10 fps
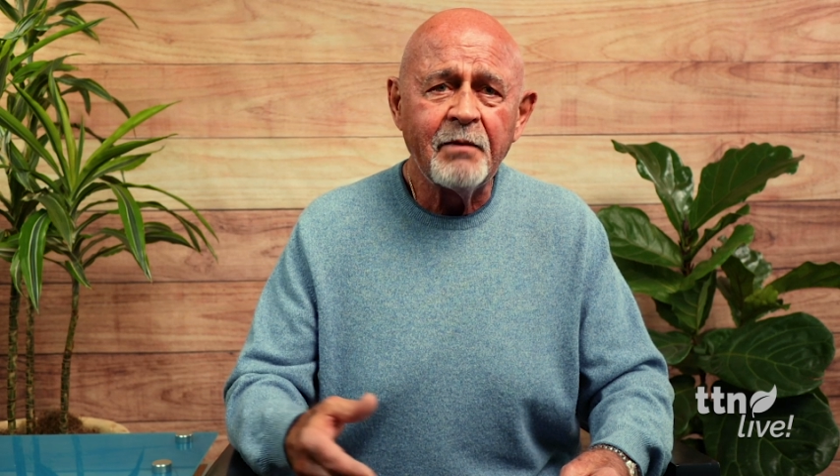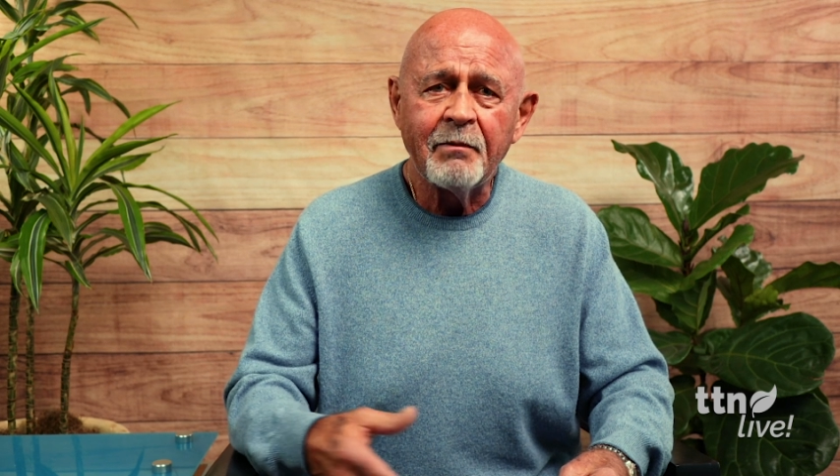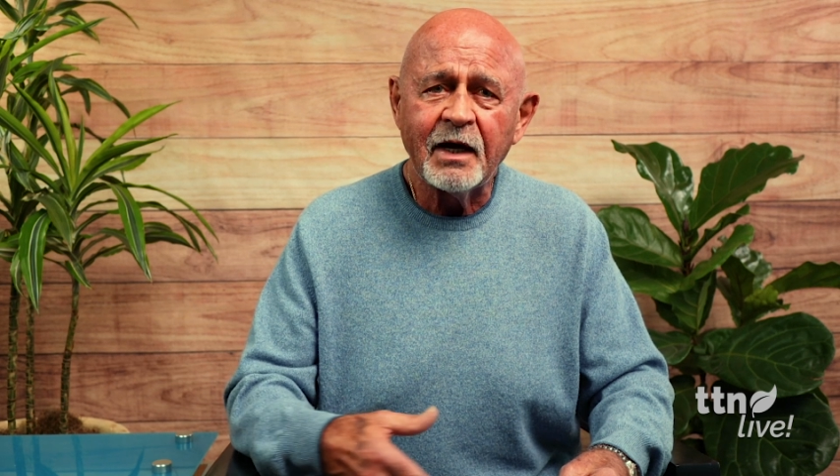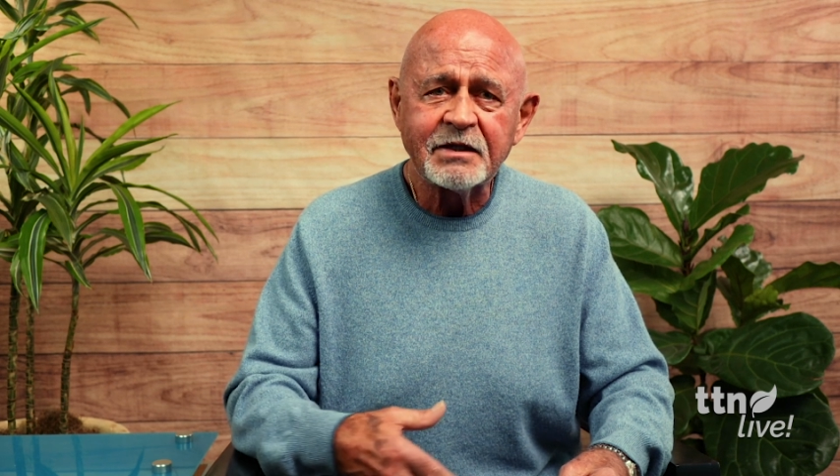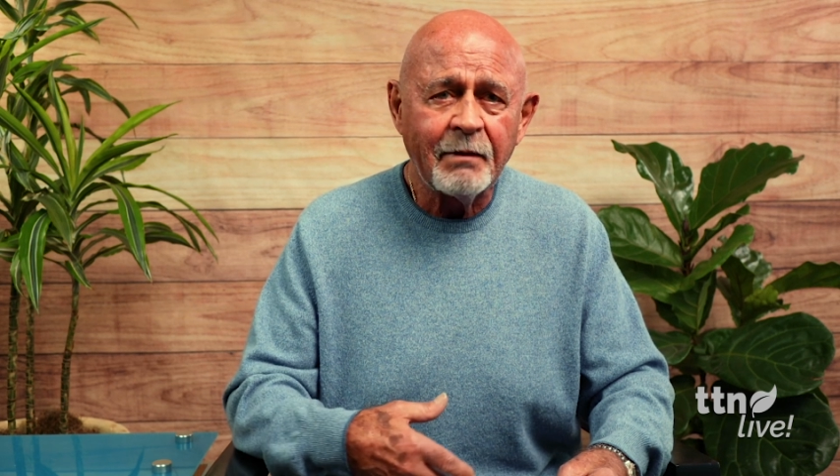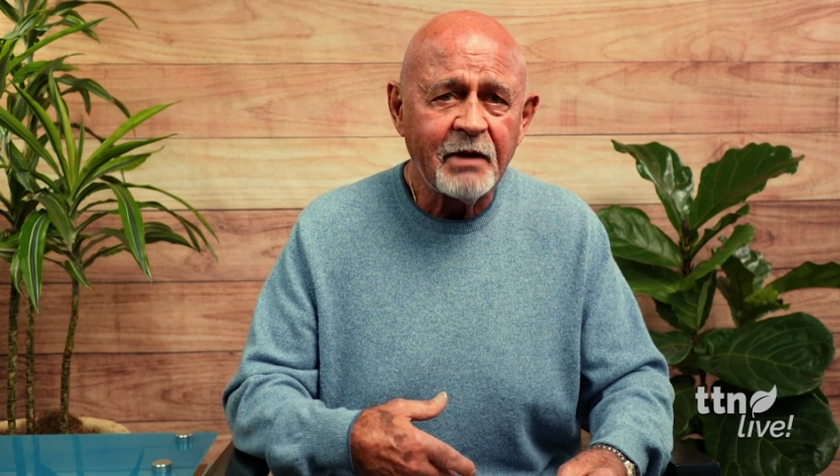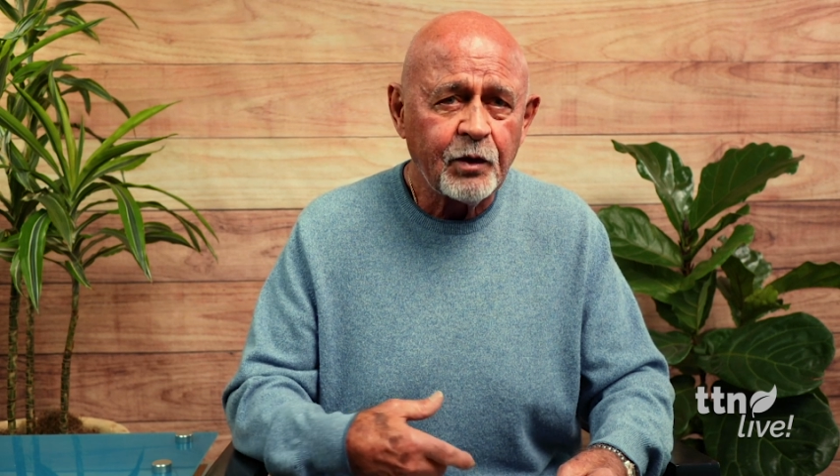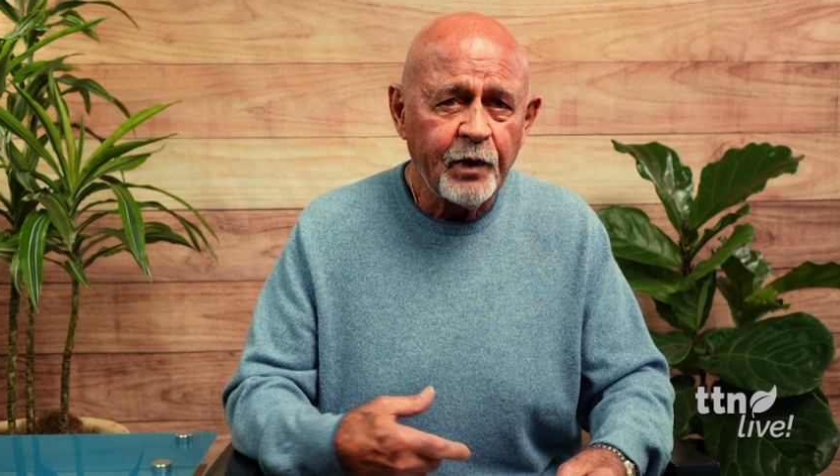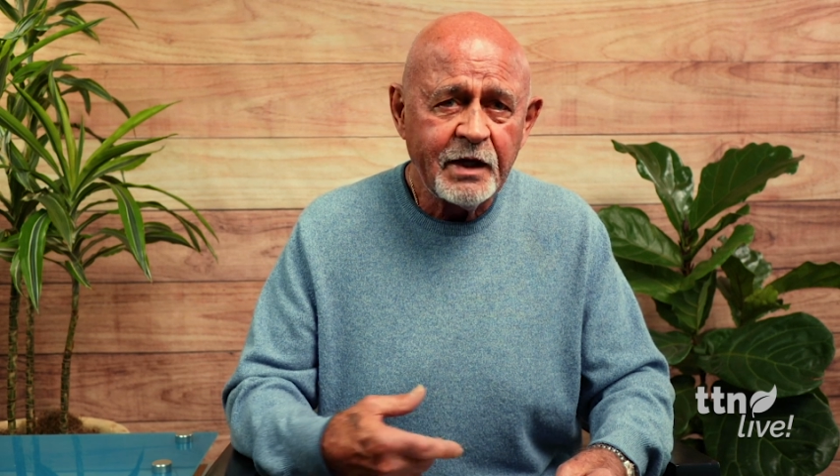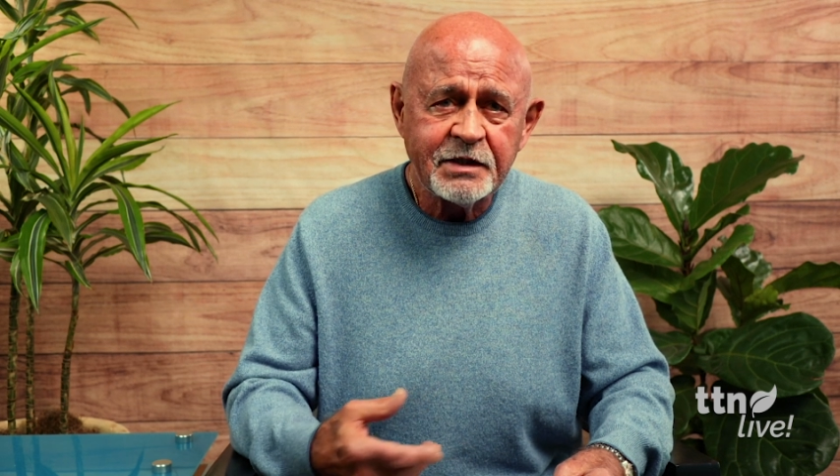it made my
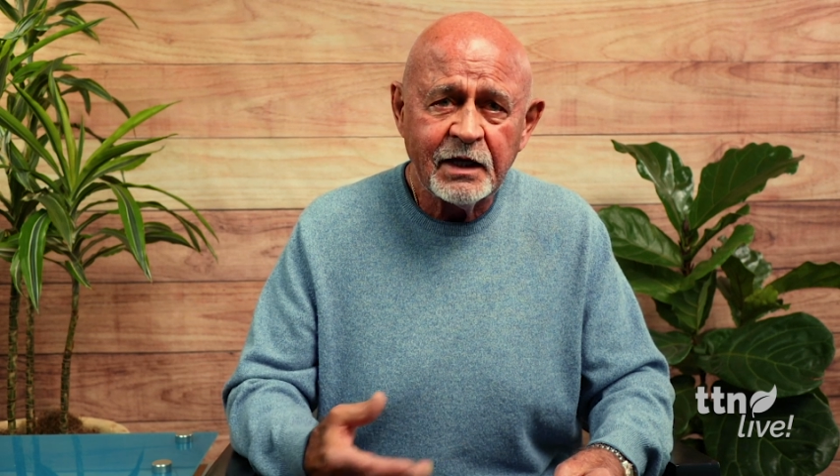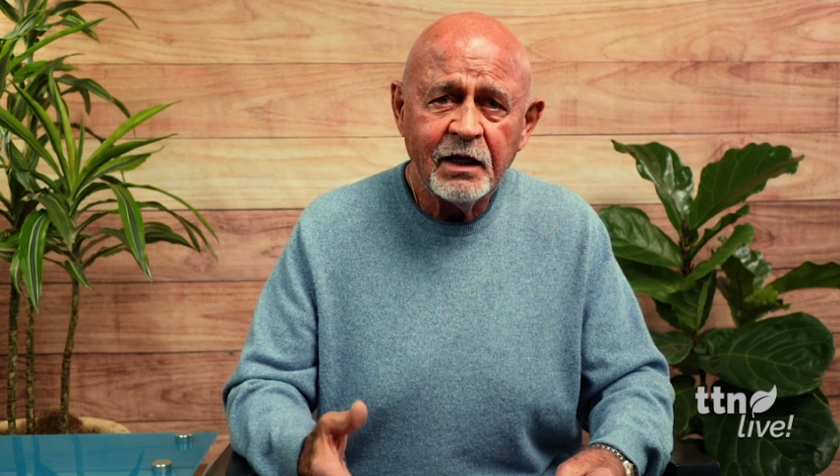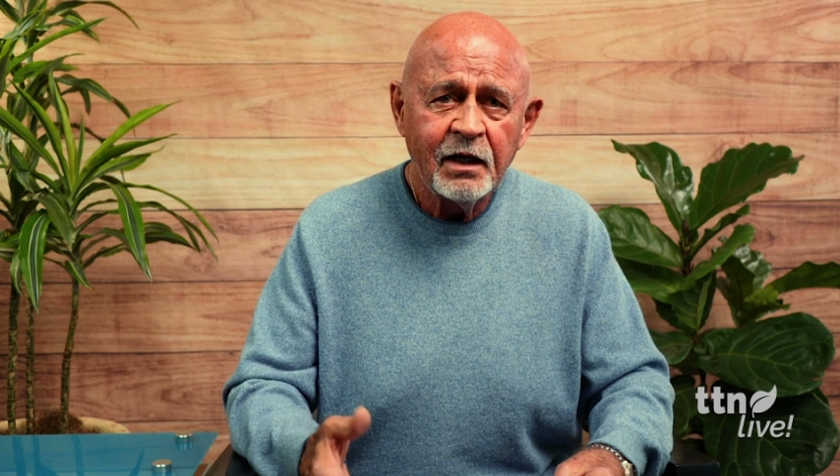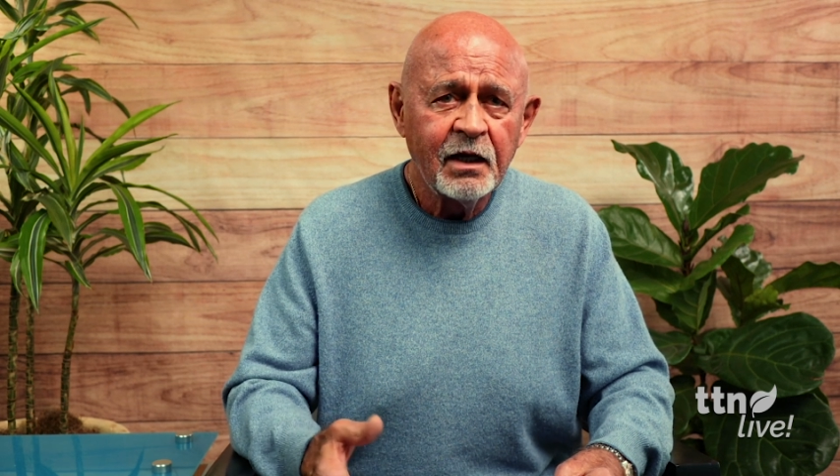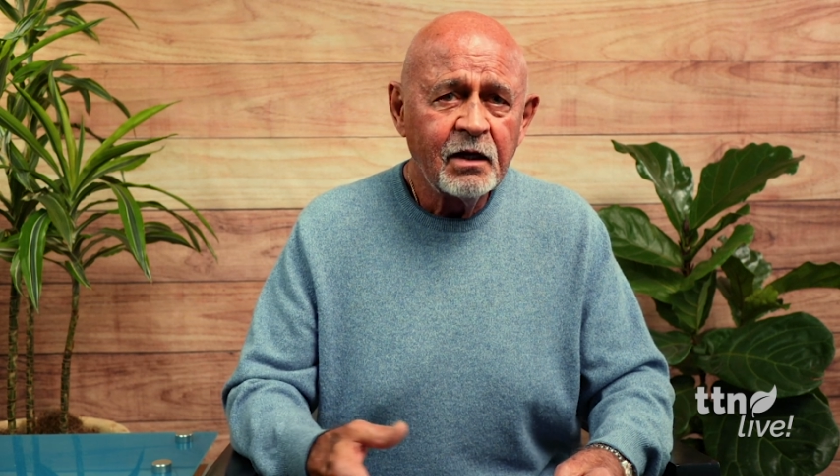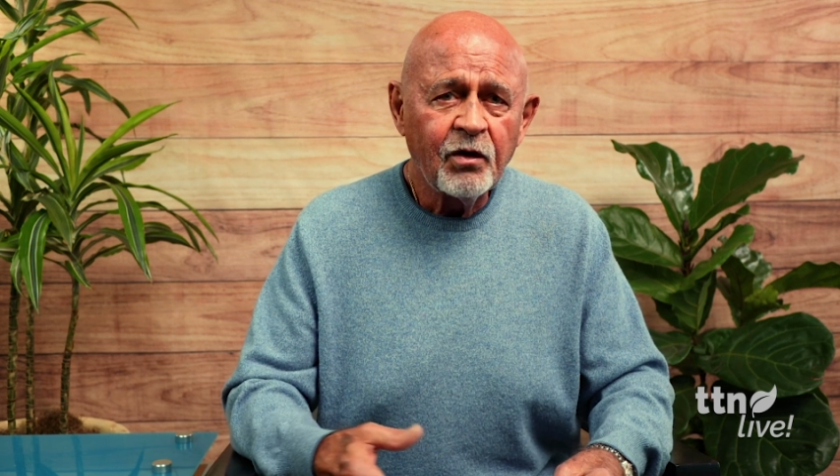stomach queasy,